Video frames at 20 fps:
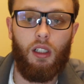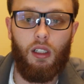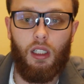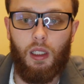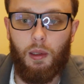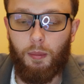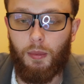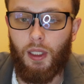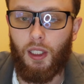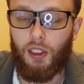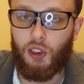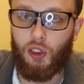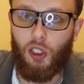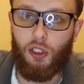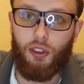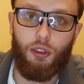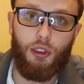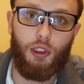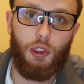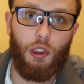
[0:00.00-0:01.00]
I'm not just
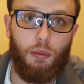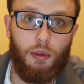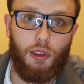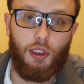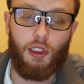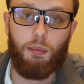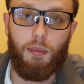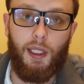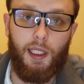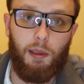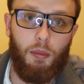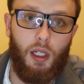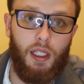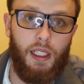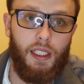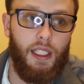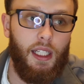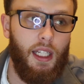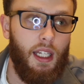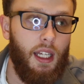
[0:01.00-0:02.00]
on YouTube just to make
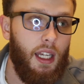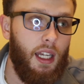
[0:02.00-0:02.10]
money.